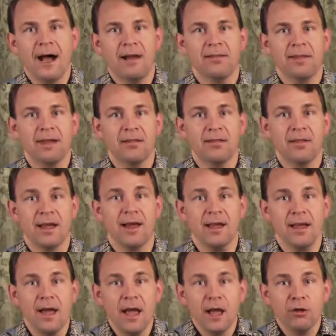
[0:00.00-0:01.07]
I say,
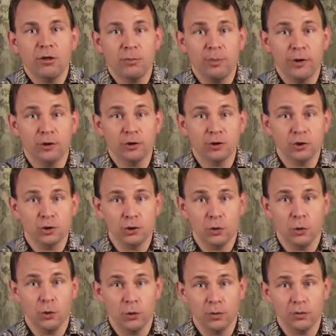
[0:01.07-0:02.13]
set spiritual
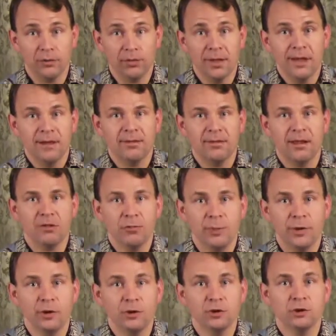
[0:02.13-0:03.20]
goals, set
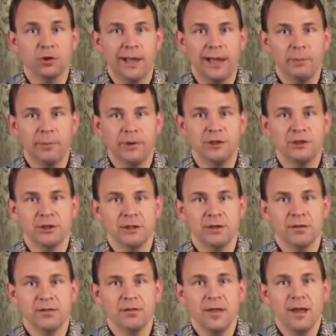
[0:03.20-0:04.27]
spiritual
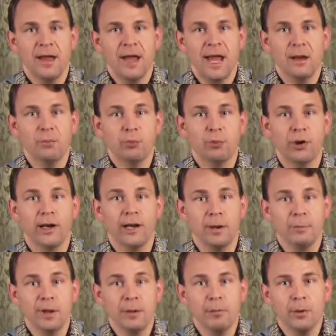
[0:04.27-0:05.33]
ambitions, and
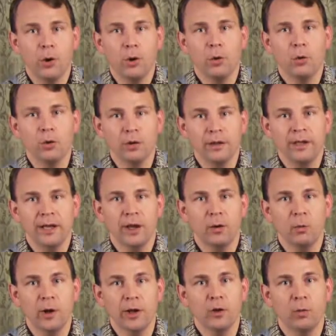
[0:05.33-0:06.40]
pray. Be bold
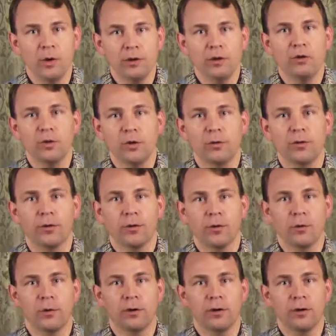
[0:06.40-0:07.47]
in what you want to do for the
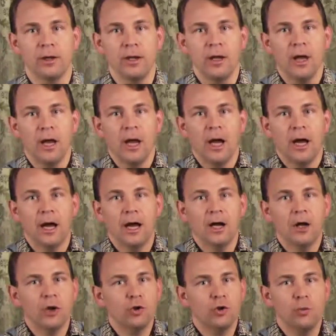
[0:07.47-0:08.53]
Lord.
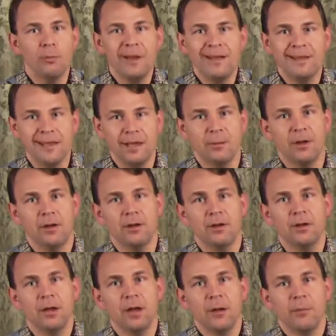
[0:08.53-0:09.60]
Uh, don't be
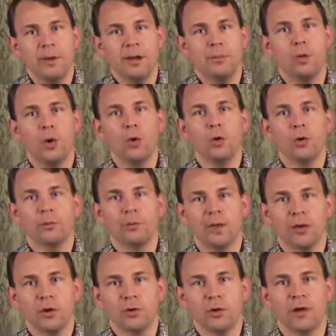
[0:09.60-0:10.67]
timid. Be bold.
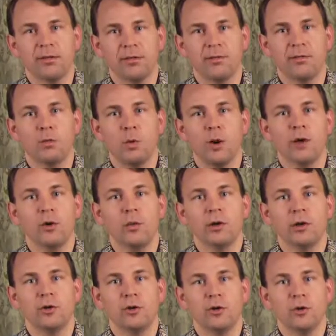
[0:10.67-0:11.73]
Be aggressive in what you
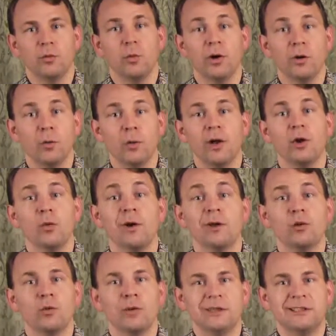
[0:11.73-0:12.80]
want to what, what you
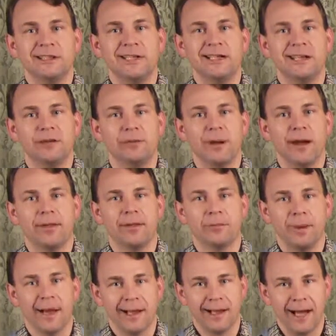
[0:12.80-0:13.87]
want to achieve by,
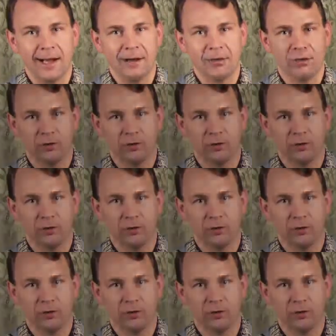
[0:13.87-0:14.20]
by God's